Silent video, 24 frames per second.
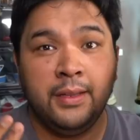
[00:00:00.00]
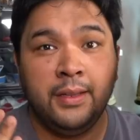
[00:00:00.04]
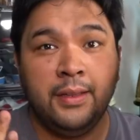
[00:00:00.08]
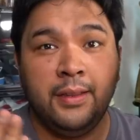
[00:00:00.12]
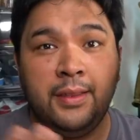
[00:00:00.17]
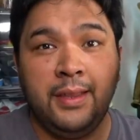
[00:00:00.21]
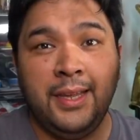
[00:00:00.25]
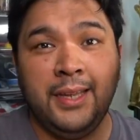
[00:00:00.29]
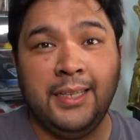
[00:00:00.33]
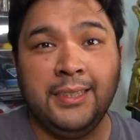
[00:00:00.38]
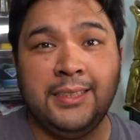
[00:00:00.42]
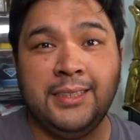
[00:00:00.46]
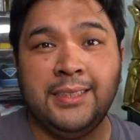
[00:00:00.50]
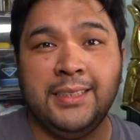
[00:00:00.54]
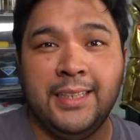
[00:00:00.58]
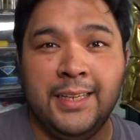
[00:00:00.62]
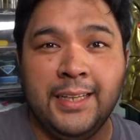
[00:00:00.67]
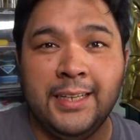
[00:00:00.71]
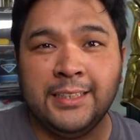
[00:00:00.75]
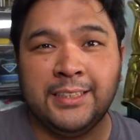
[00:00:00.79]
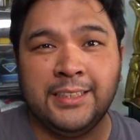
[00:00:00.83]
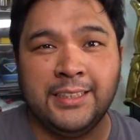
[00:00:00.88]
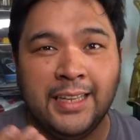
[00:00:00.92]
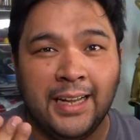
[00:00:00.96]
This
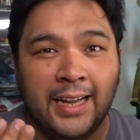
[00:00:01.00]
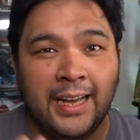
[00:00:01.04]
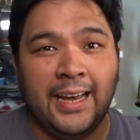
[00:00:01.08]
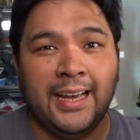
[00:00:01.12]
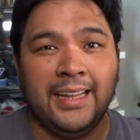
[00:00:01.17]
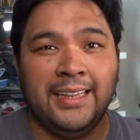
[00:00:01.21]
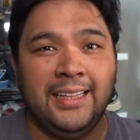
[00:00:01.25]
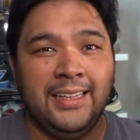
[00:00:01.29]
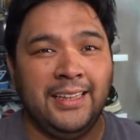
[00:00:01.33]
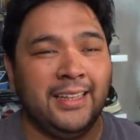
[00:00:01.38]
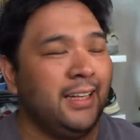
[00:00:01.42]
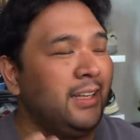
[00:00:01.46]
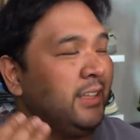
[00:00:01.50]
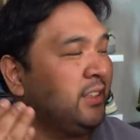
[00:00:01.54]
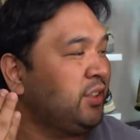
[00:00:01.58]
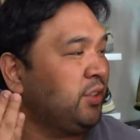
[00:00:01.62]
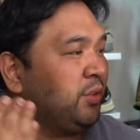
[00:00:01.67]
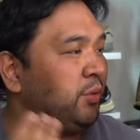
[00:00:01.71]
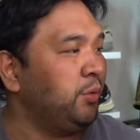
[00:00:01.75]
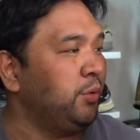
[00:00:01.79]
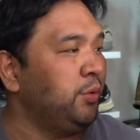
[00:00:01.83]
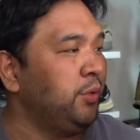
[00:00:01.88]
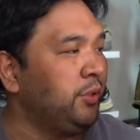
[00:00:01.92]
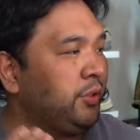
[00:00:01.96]
is the
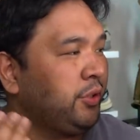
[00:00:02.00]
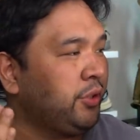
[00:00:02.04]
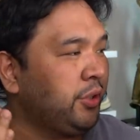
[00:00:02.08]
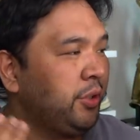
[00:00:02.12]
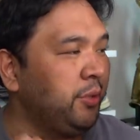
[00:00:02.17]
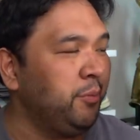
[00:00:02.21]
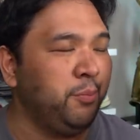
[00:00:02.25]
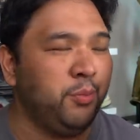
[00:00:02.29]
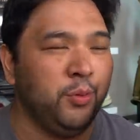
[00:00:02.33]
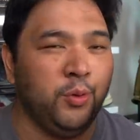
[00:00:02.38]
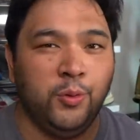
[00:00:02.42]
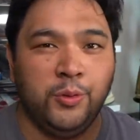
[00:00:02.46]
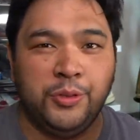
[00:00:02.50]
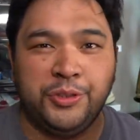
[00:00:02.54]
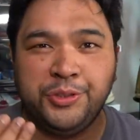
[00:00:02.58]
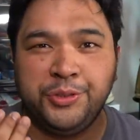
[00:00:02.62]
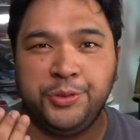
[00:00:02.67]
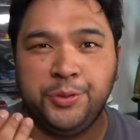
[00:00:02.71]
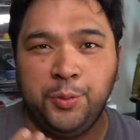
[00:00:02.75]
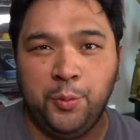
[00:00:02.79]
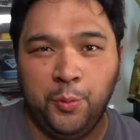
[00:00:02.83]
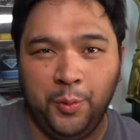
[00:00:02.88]
Adidas Ultraboost